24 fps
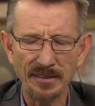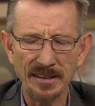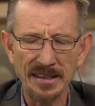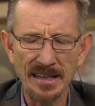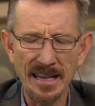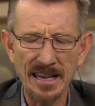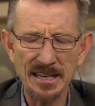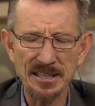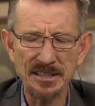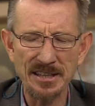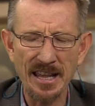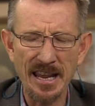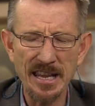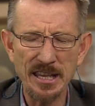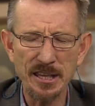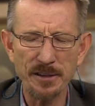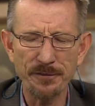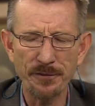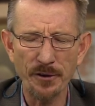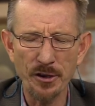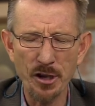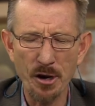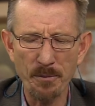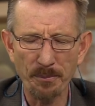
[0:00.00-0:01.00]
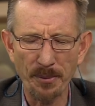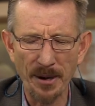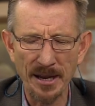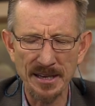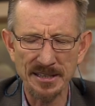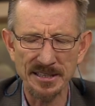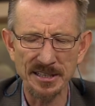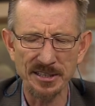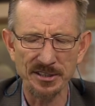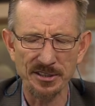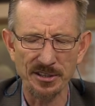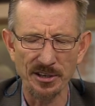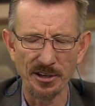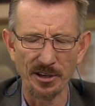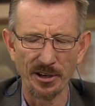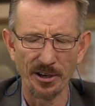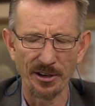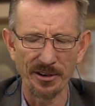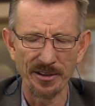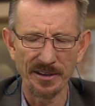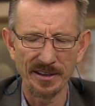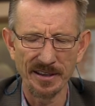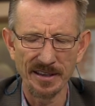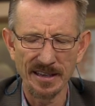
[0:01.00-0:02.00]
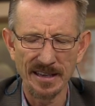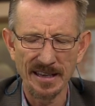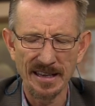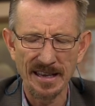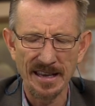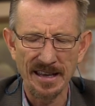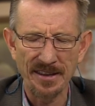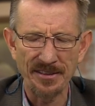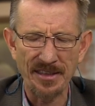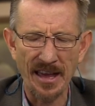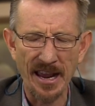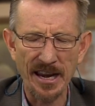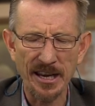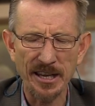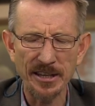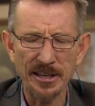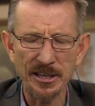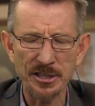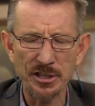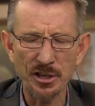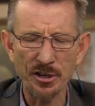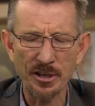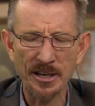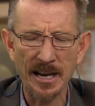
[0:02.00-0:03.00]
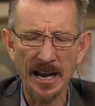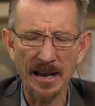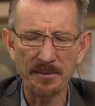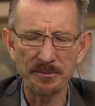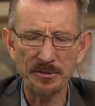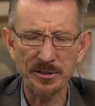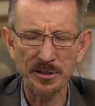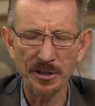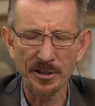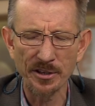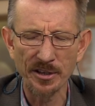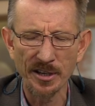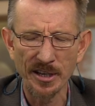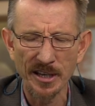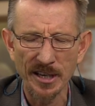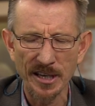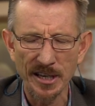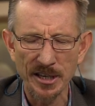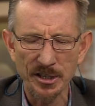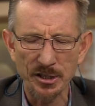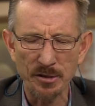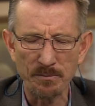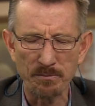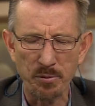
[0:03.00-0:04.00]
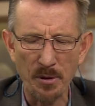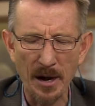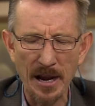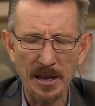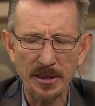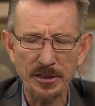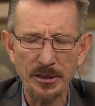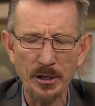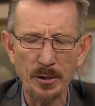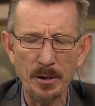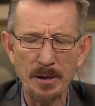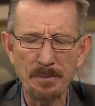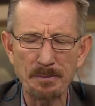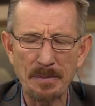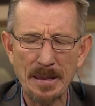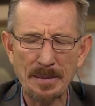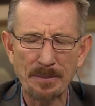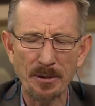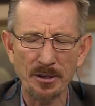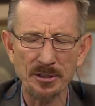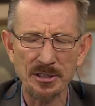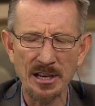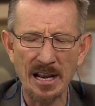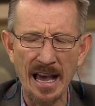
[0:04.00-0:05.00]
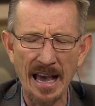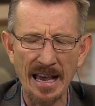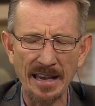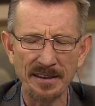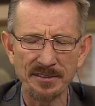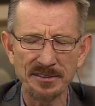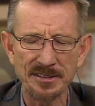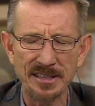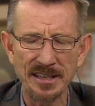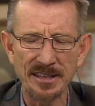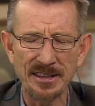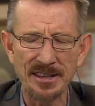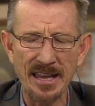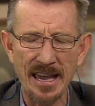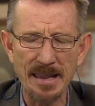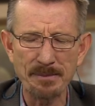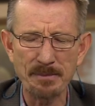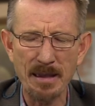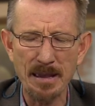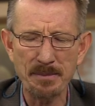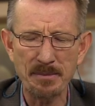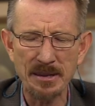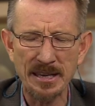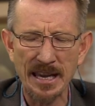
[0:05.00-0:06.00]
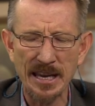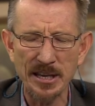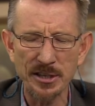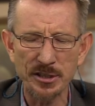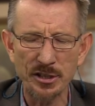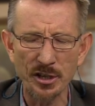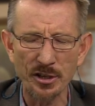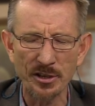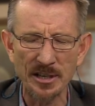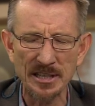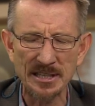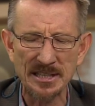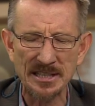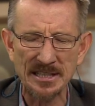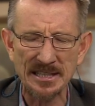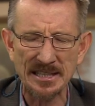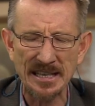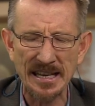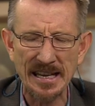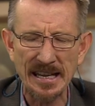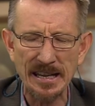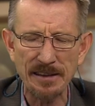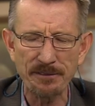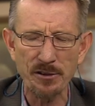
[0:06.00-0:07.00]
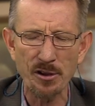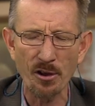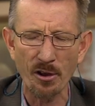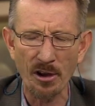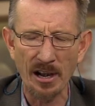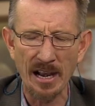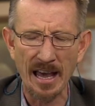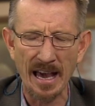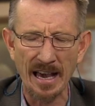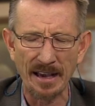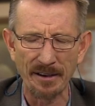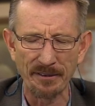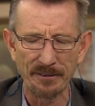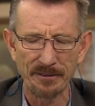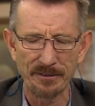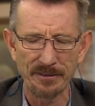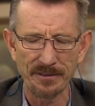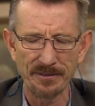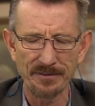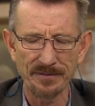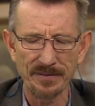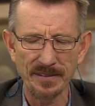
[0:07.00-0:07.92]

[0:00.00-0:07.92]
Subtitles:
Yes, thank you for your presence, Lord. Thank you that you come to break through in people's lives, that they may begin to receive your love,